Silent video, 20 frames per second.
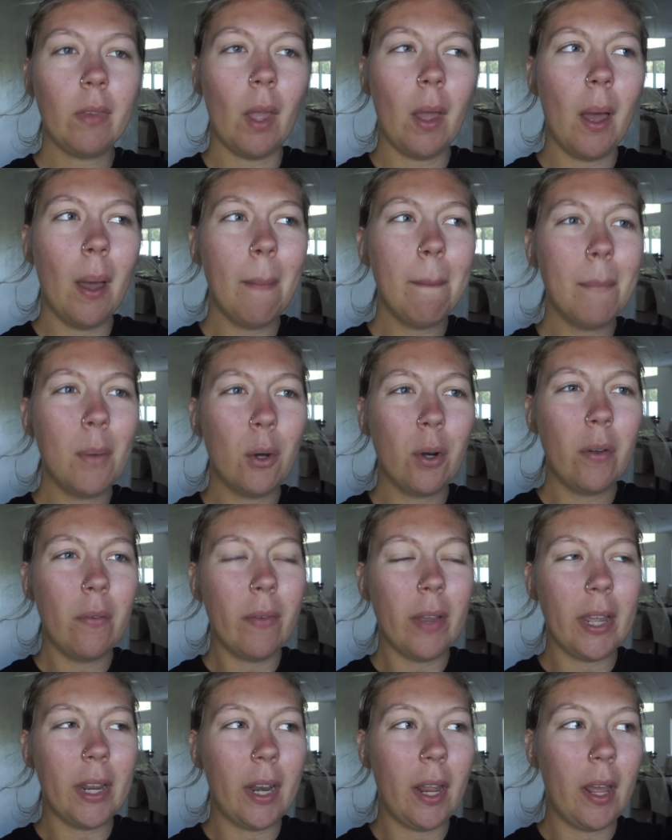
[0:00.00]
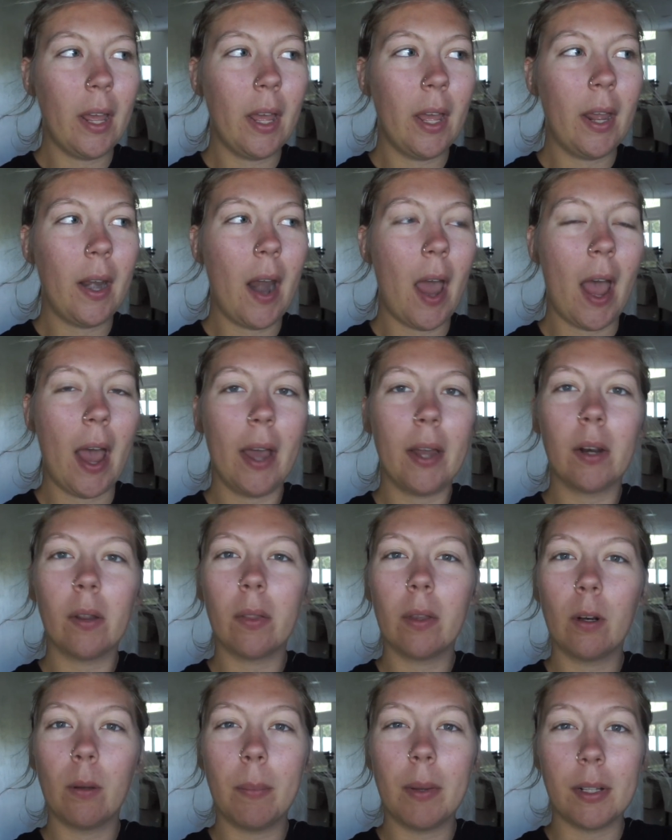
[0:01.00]
unmotivated and a
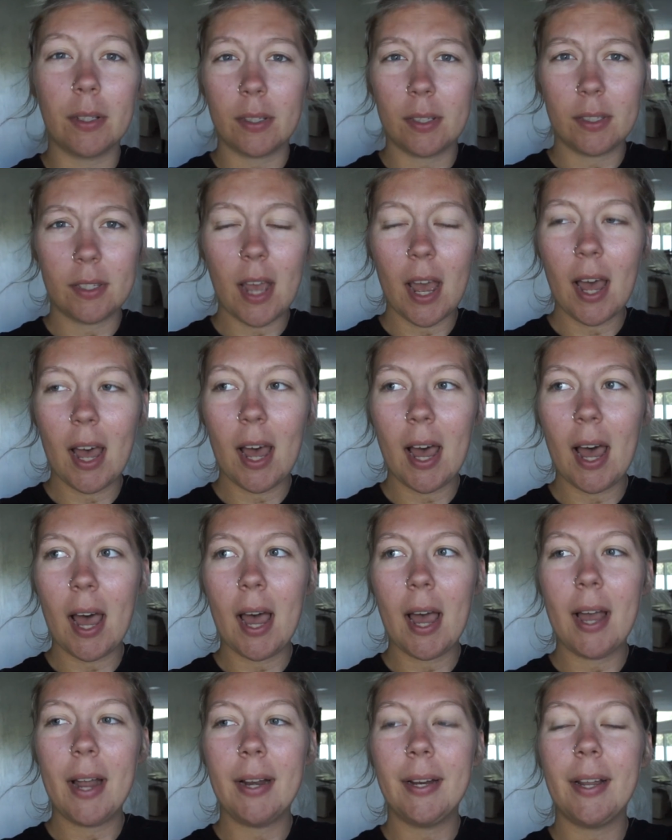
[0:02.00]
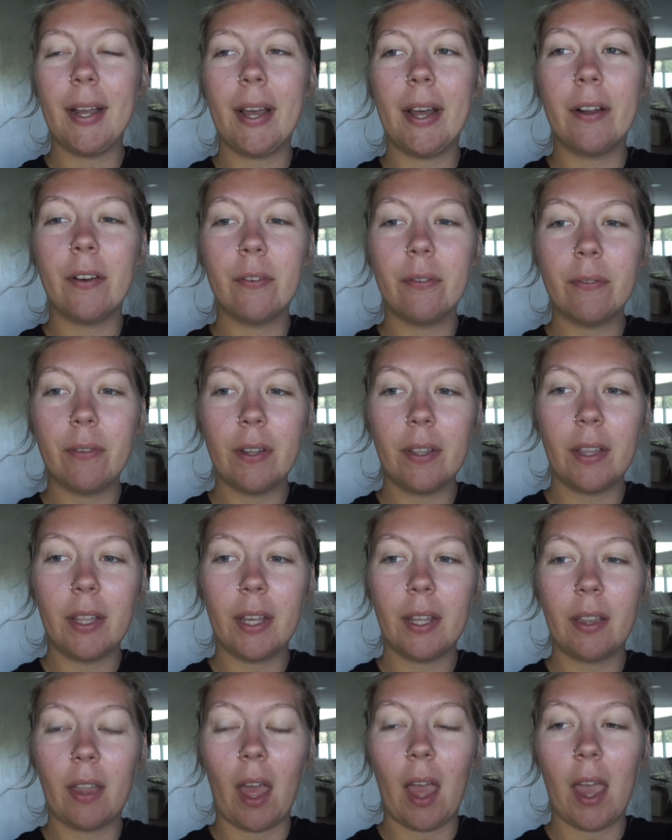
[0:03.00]
little bit sad and
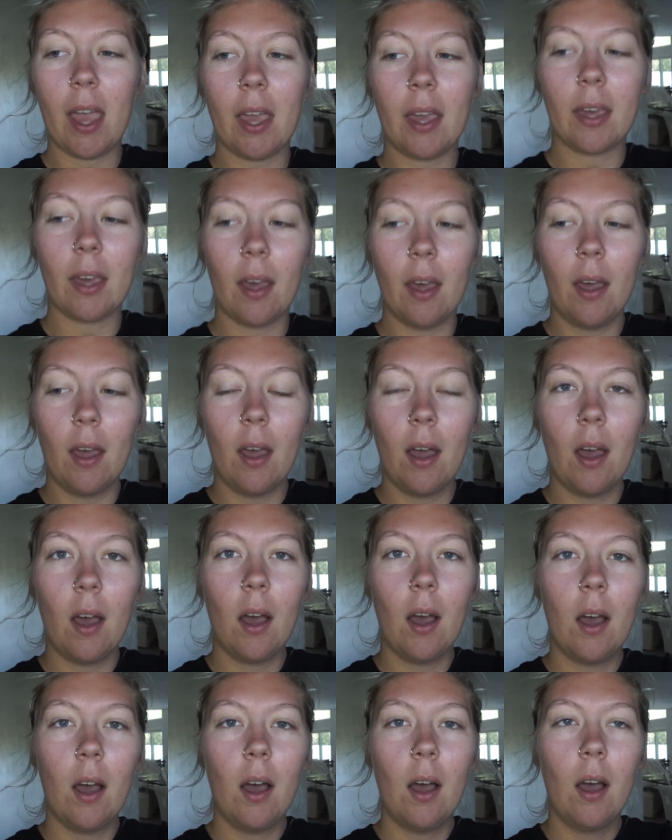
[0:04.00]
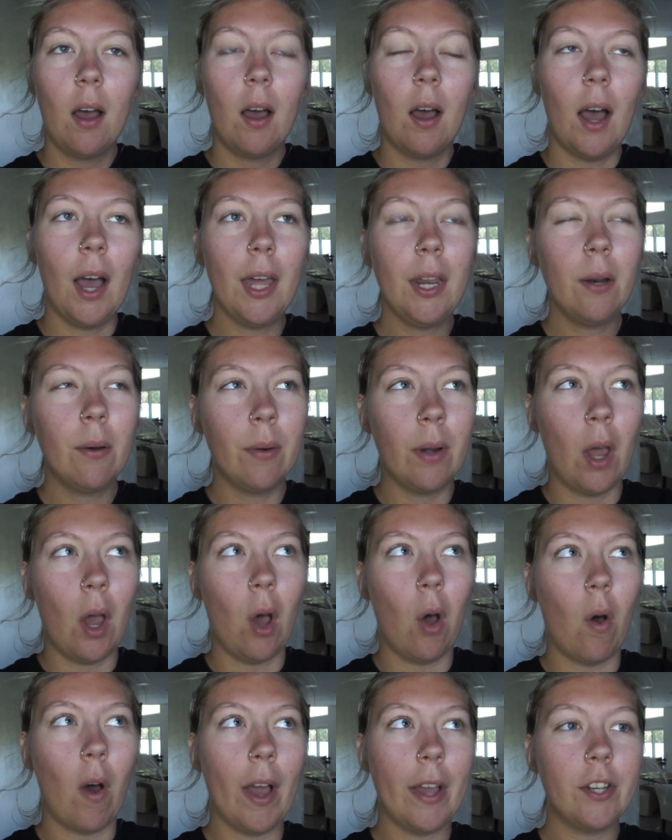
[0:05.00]
feeling like, I don't
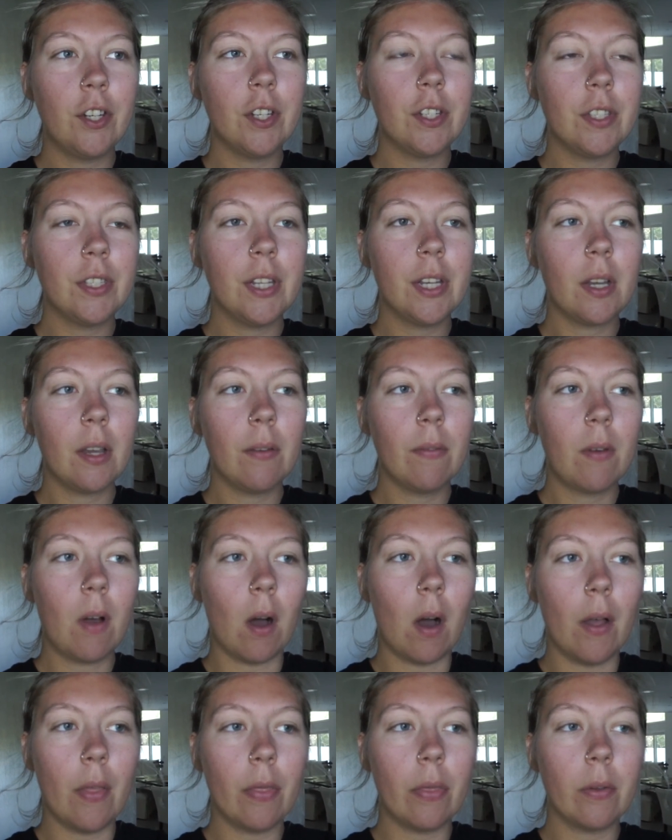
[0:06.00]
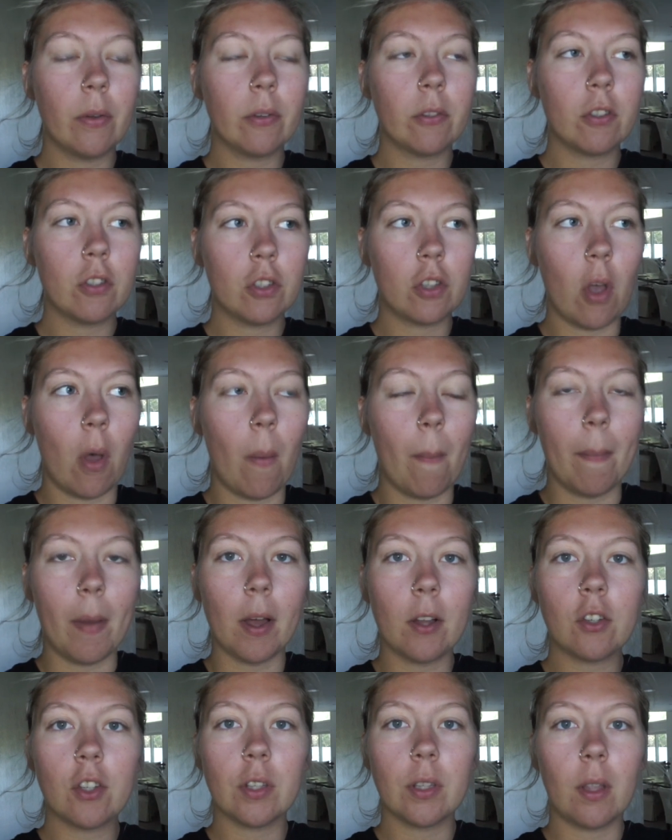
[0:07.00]
know, I just think I've gone through so
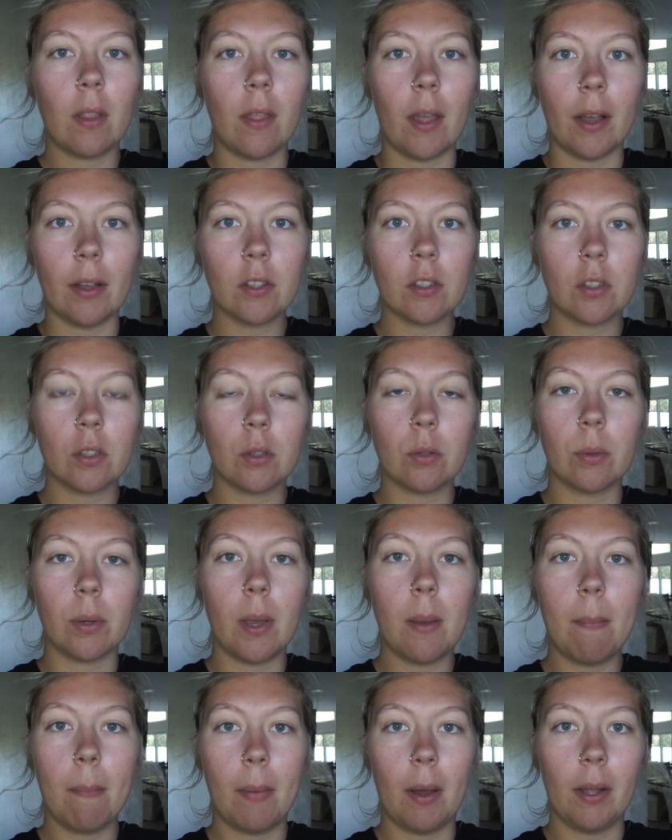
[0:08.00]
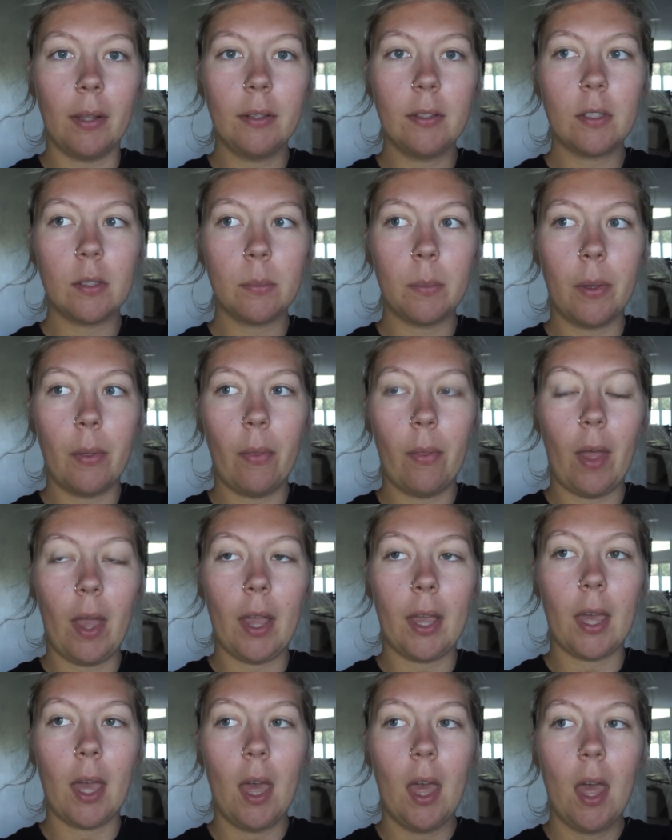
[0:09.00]
much in the last 3 months with
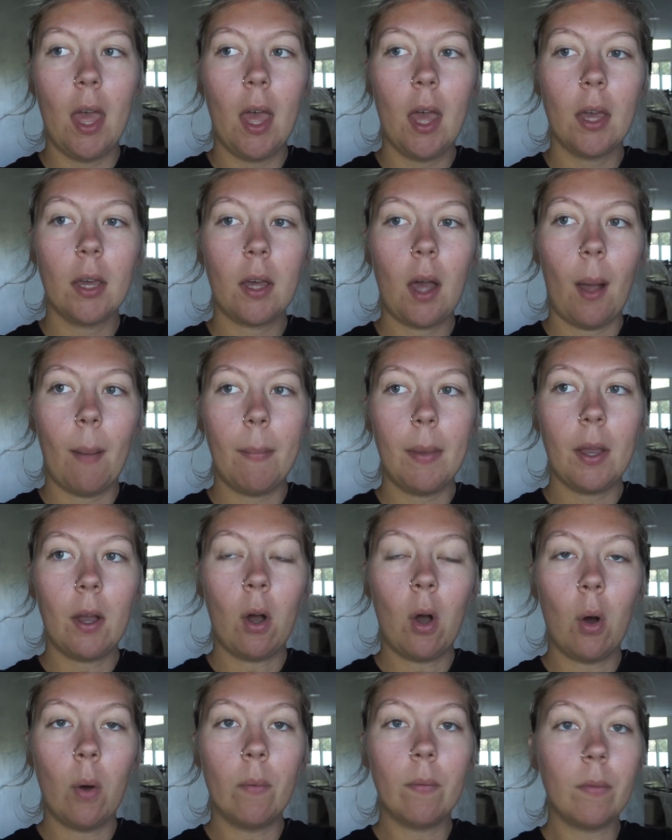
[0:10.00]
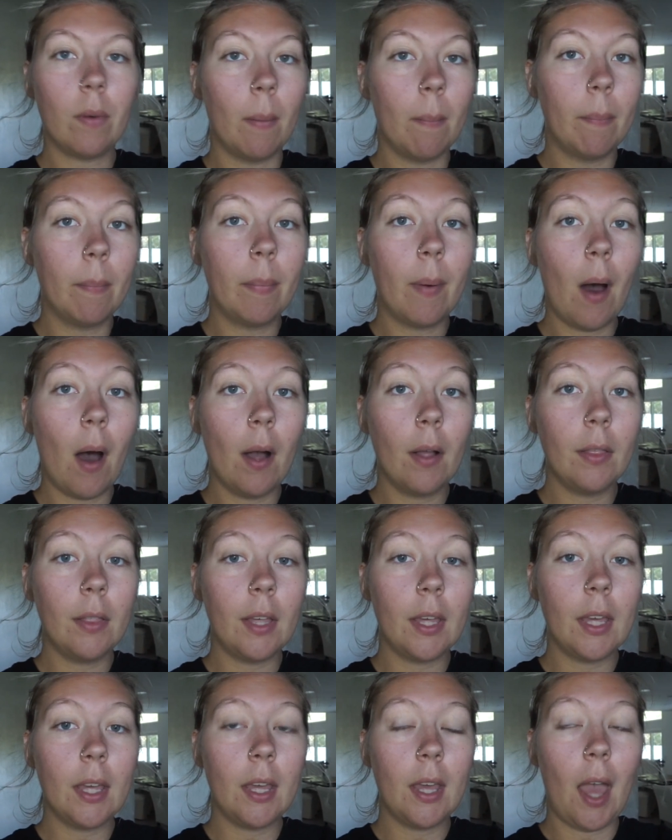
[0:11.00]
like coming home from
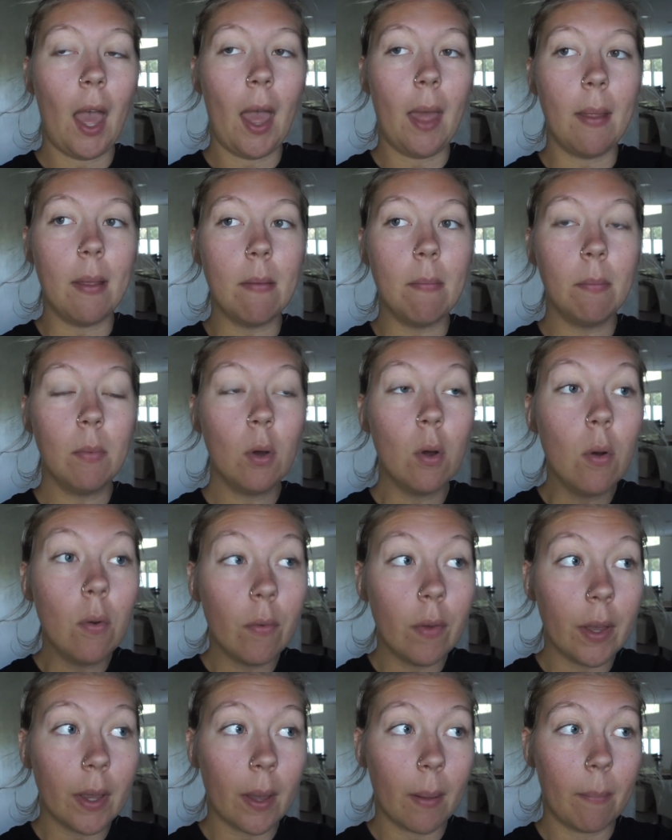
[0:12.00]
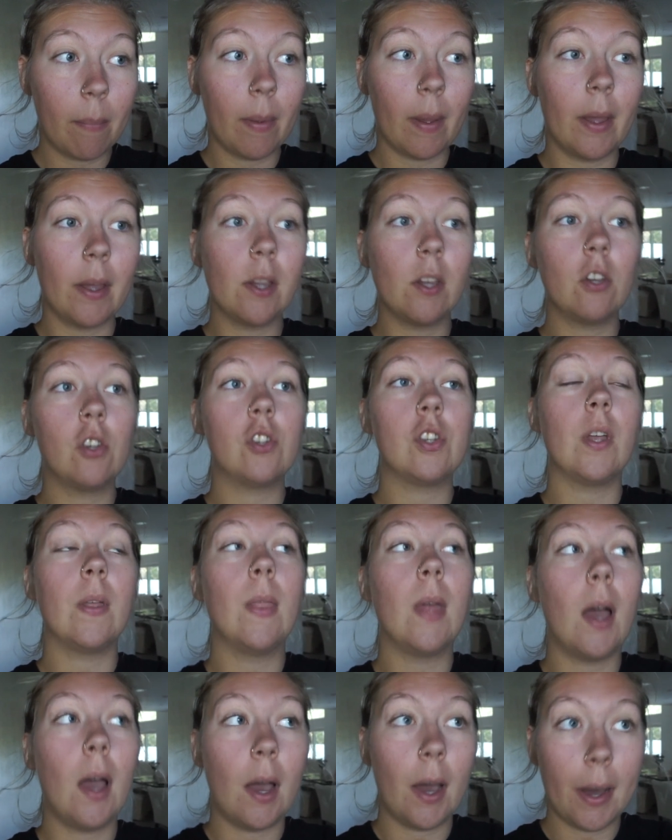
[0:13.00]
Bali and moving a bunch and
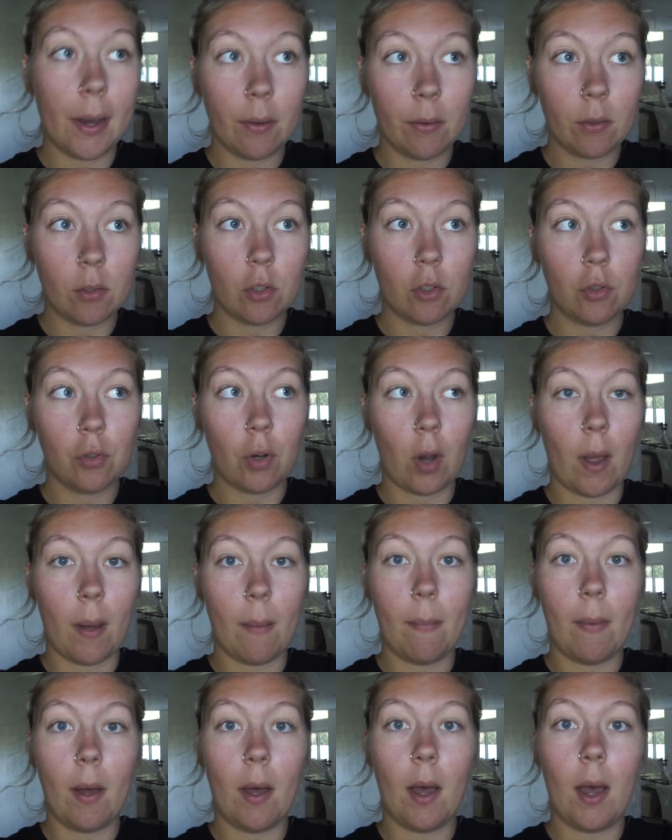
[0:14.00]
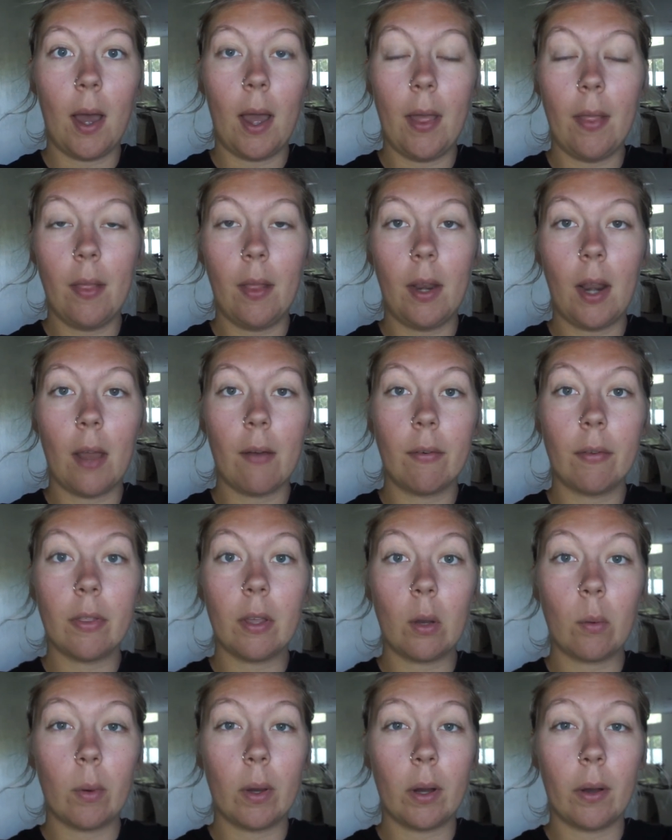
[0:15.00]
the house drama and then
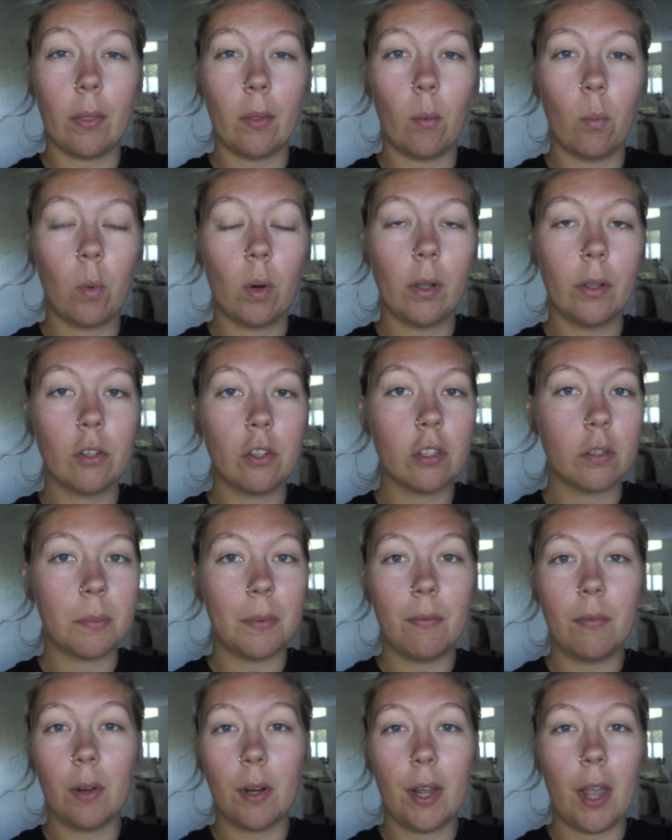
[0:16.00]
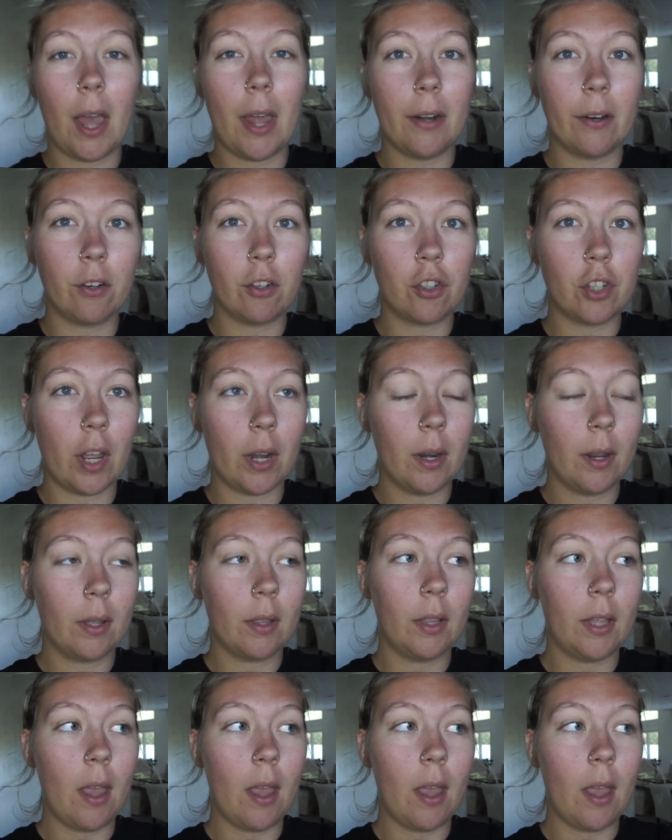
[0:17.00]
everything going on in the world's just been very energetically